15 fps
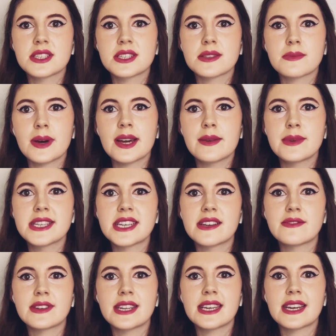is why we
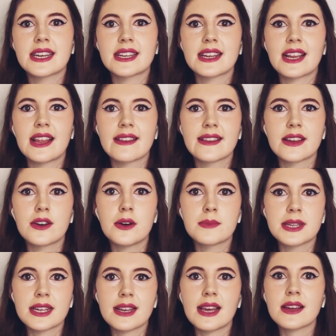generally kind of class the
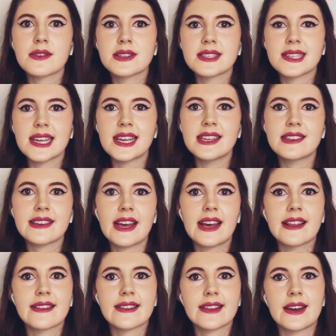Coptic language stage
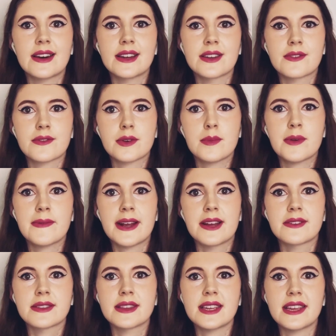as starting from
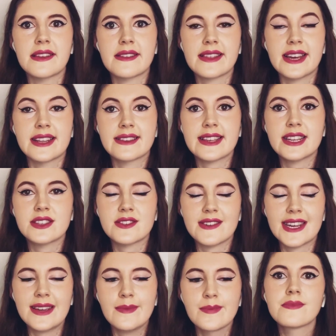around the 3rd
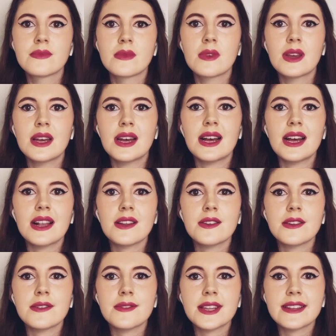century. A
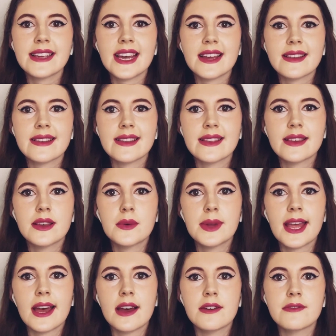lot of the texts that
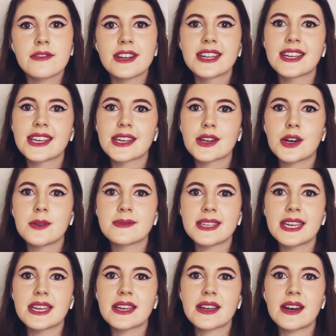we have written in
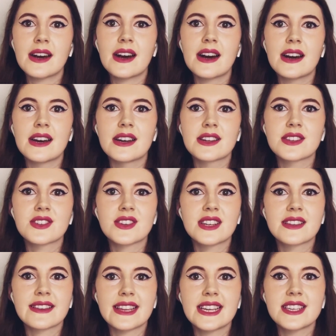Coptic are
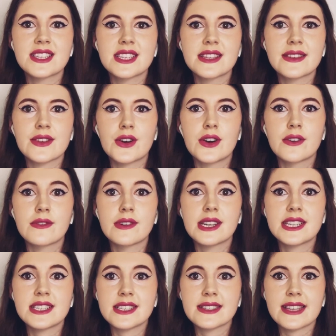translations of
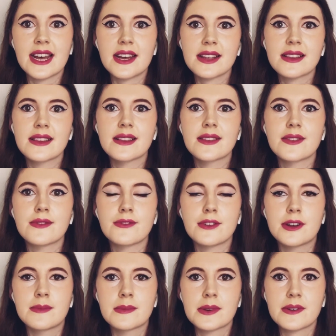religious texts
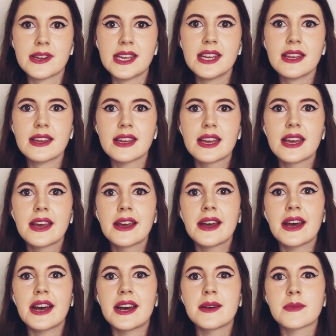from Greek.
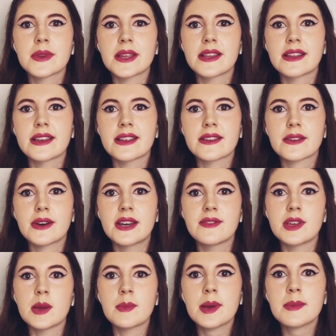So there's quite a
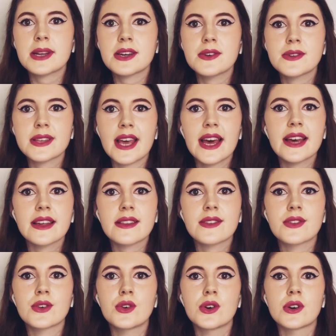few biblical
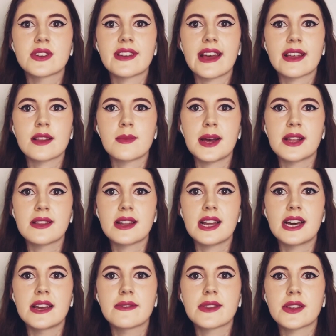texts or texts about the
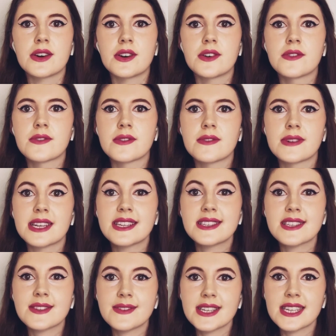lives of
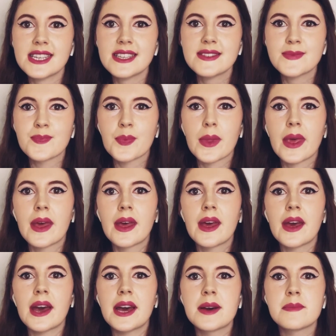religious figures.
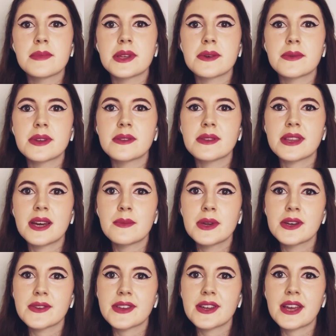But then
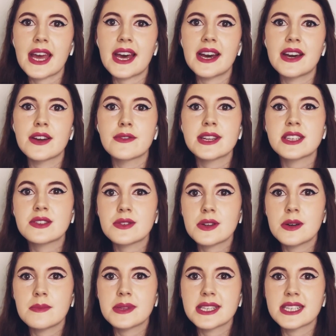we also get original
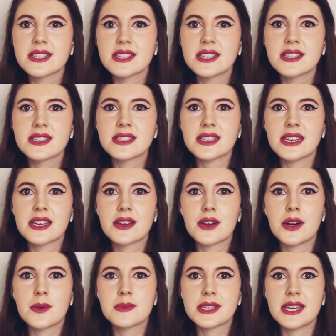compositions in
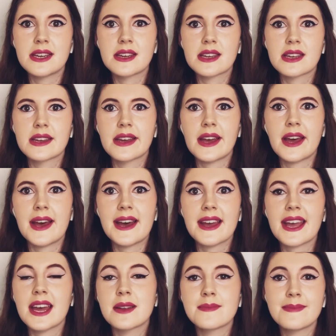Coptic,
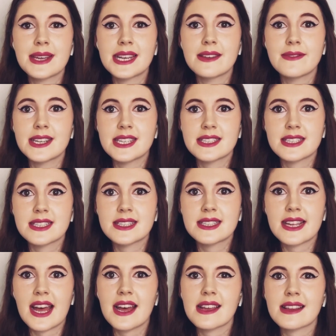again mainly religious
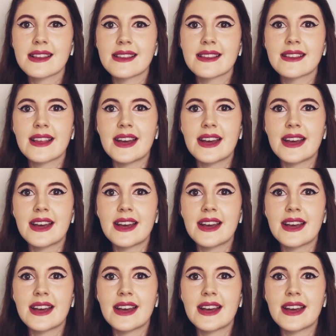texts,